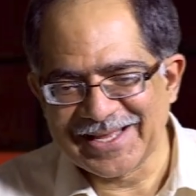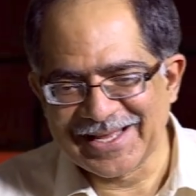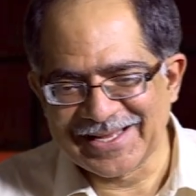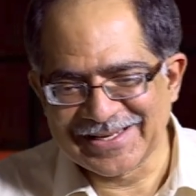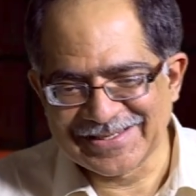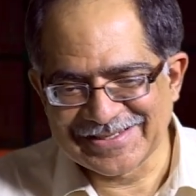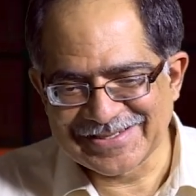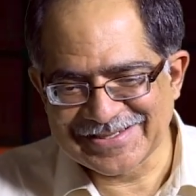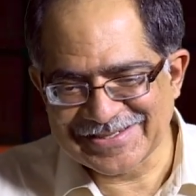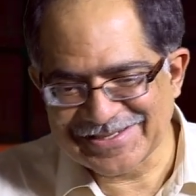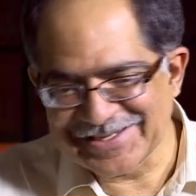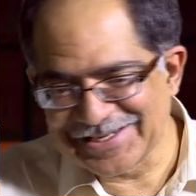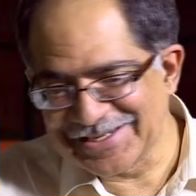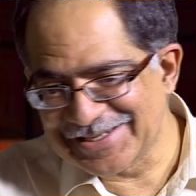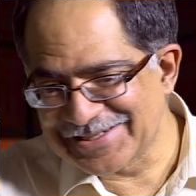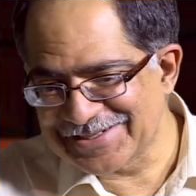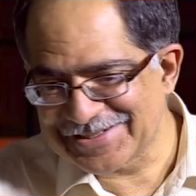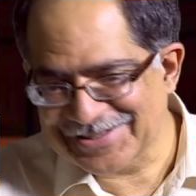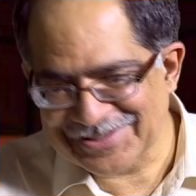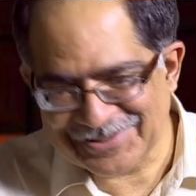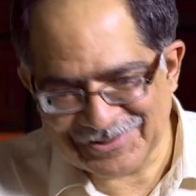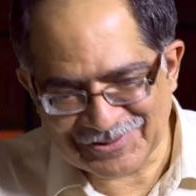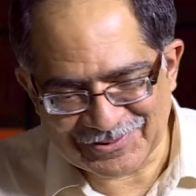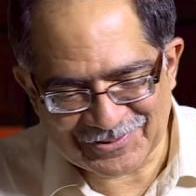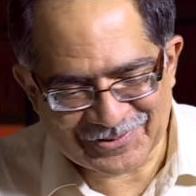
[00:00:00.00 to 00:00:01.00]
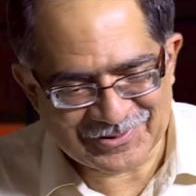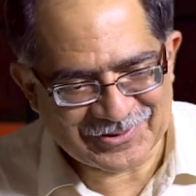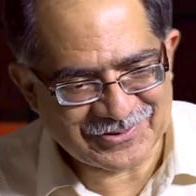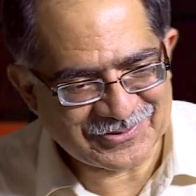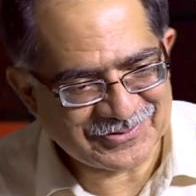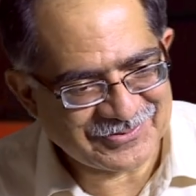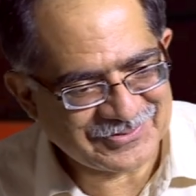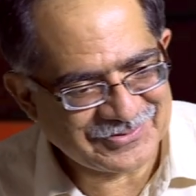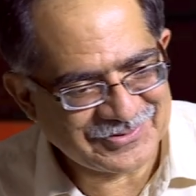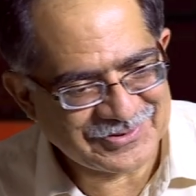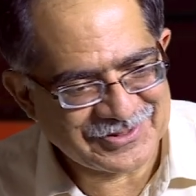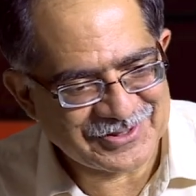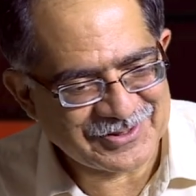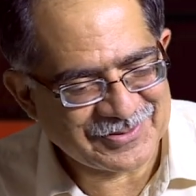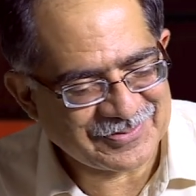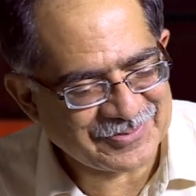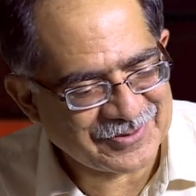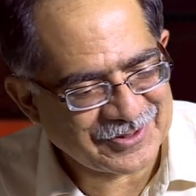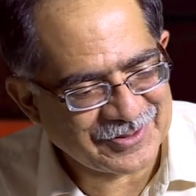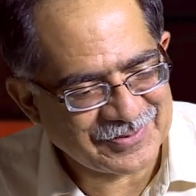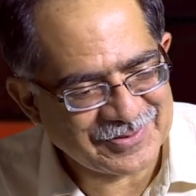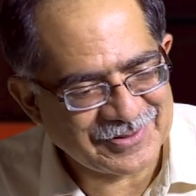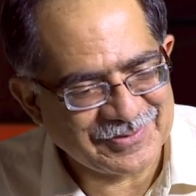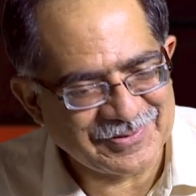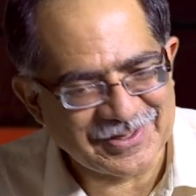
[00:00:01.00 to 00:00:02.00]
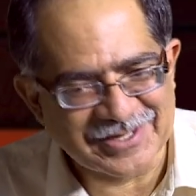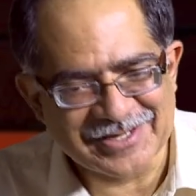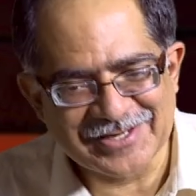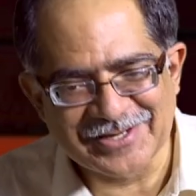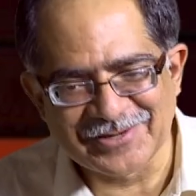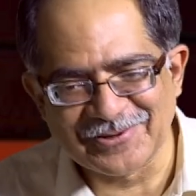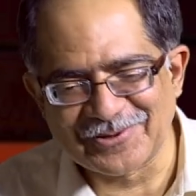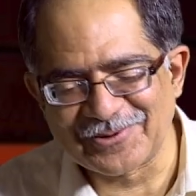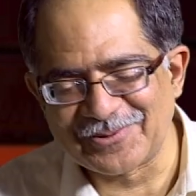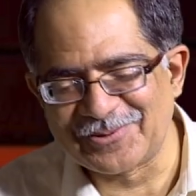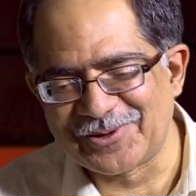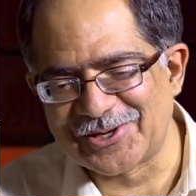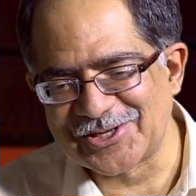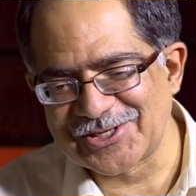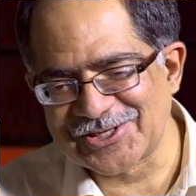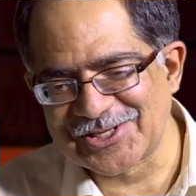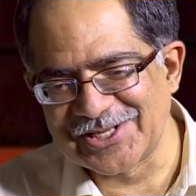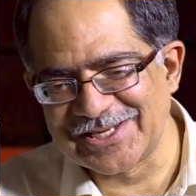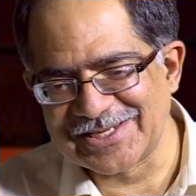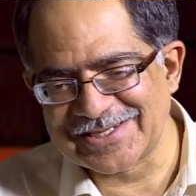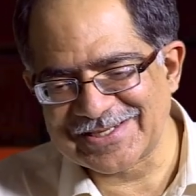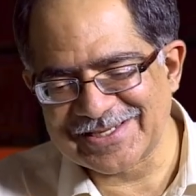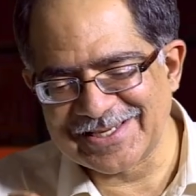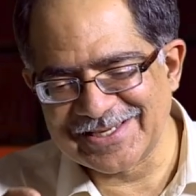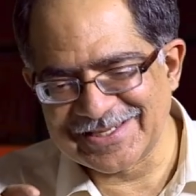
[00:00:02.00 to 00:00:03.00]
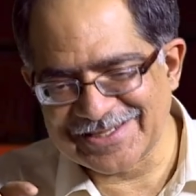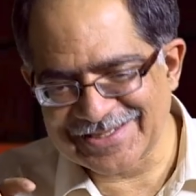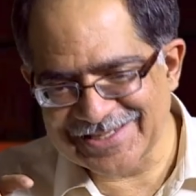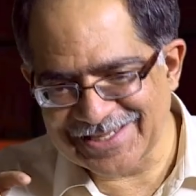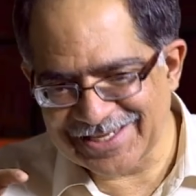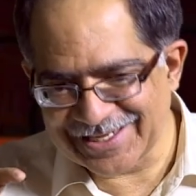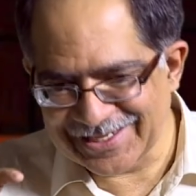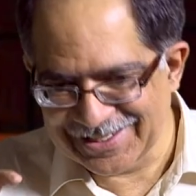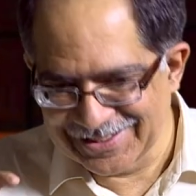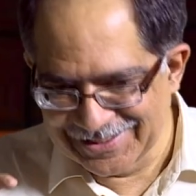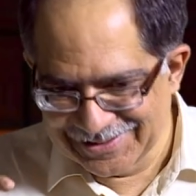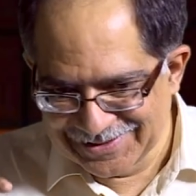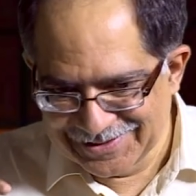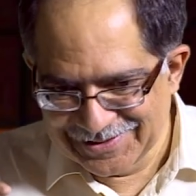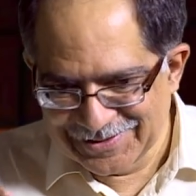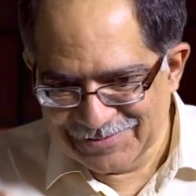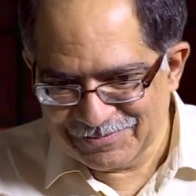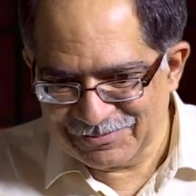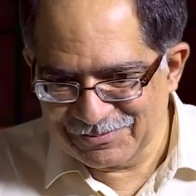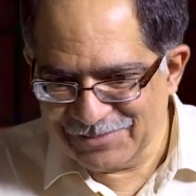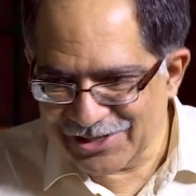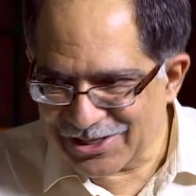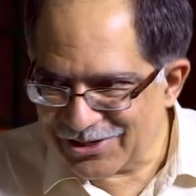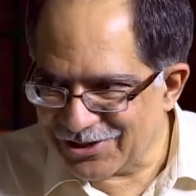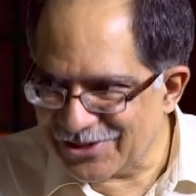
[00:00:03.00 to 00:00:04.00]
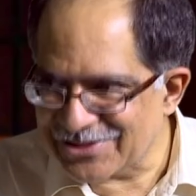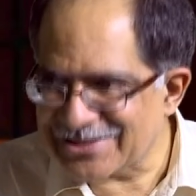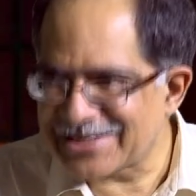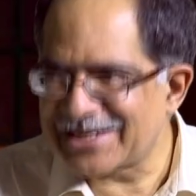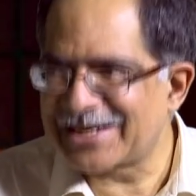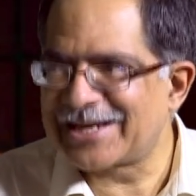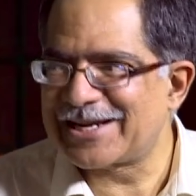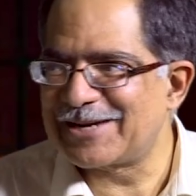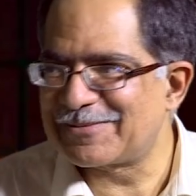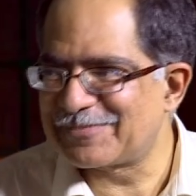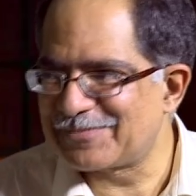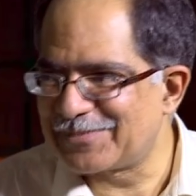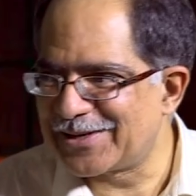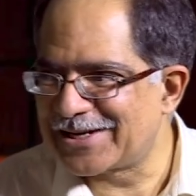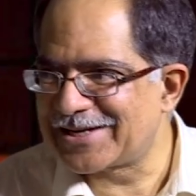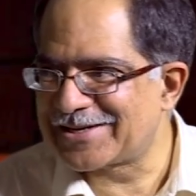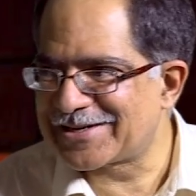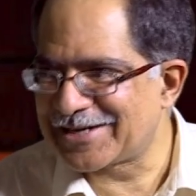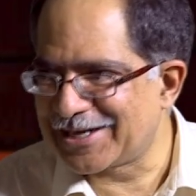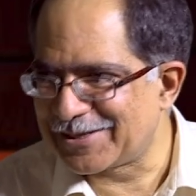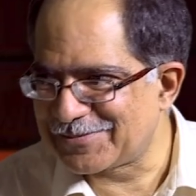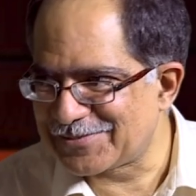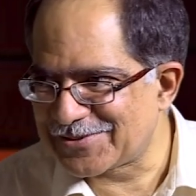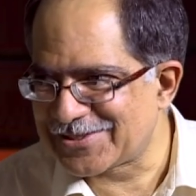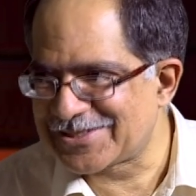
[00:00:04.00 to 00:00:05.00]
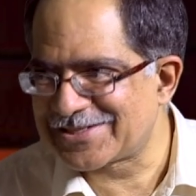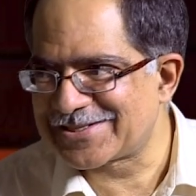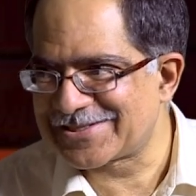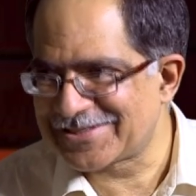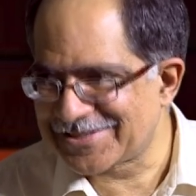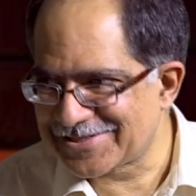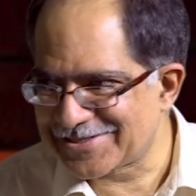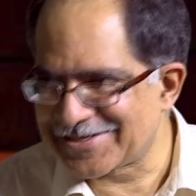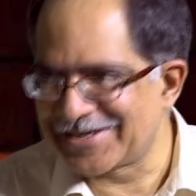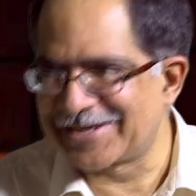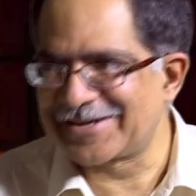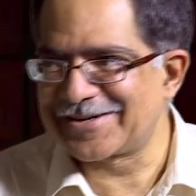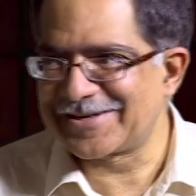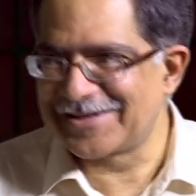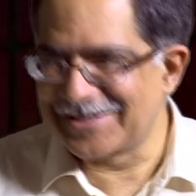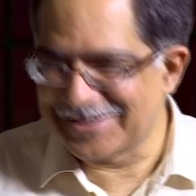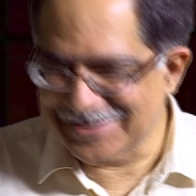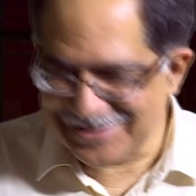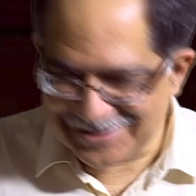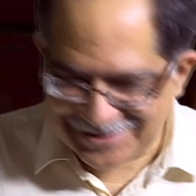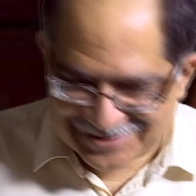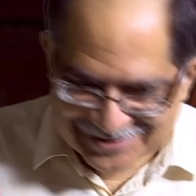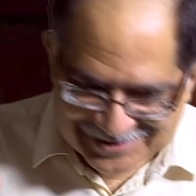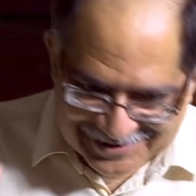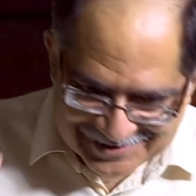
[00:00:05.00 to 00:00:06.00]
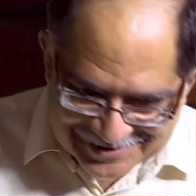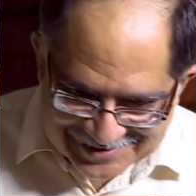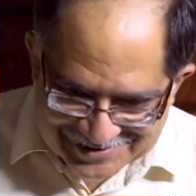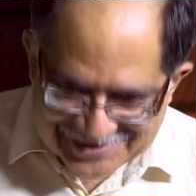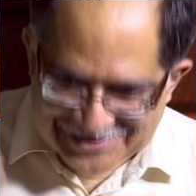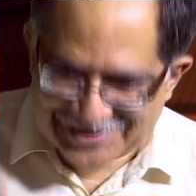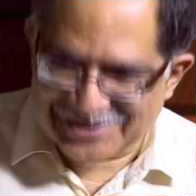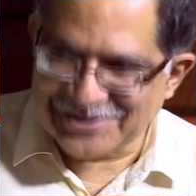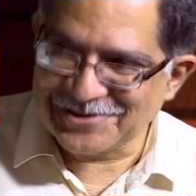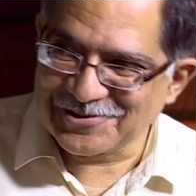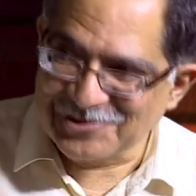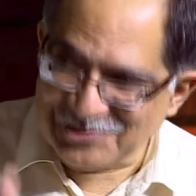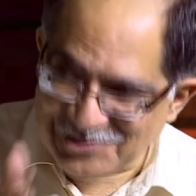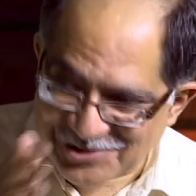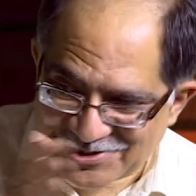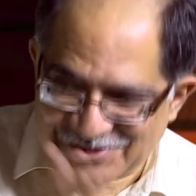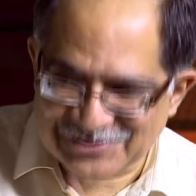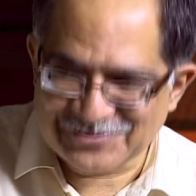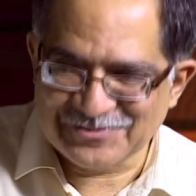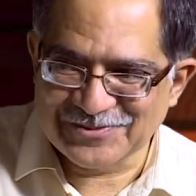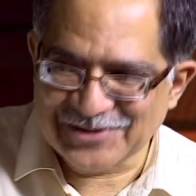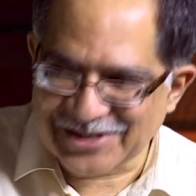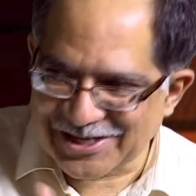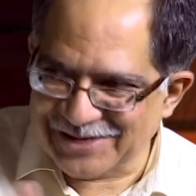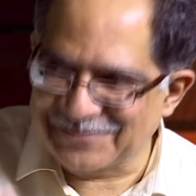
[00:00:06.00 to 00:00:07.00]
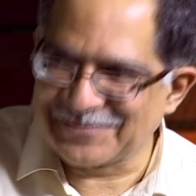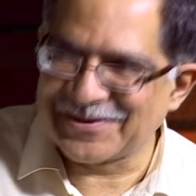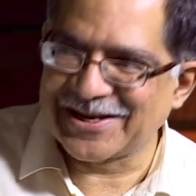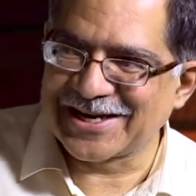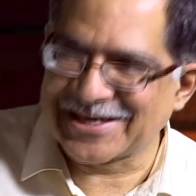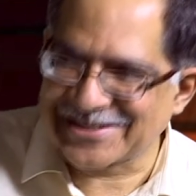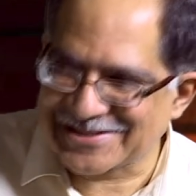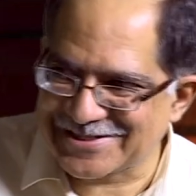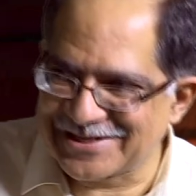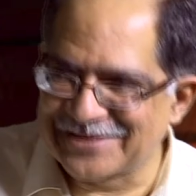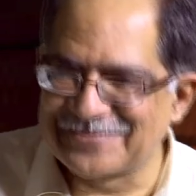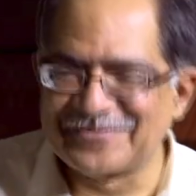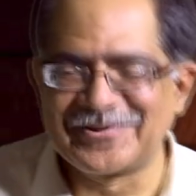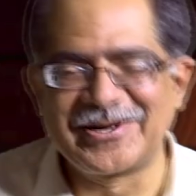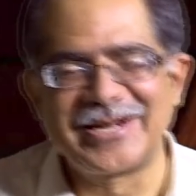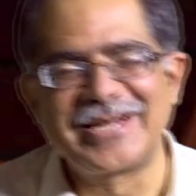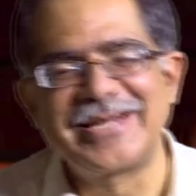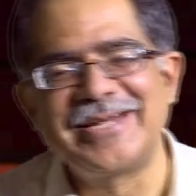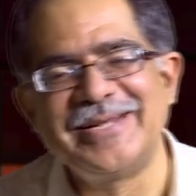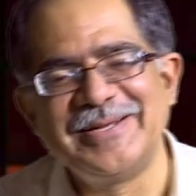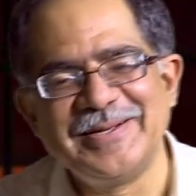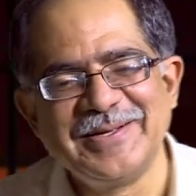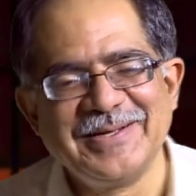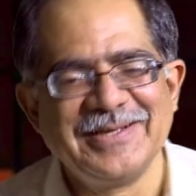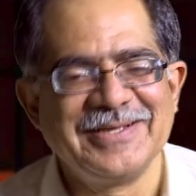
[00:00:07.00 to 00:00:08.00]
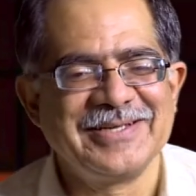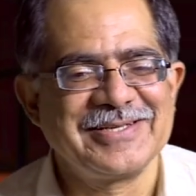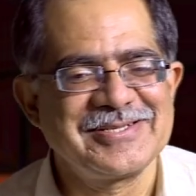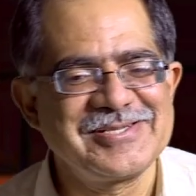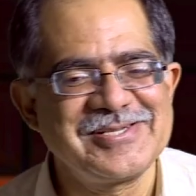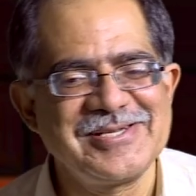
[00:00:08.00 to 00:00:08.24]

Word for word: and she is you know probably one day going to watch this is that because I kept my traps shut and I didn't say you should become X and Y, uh-huh.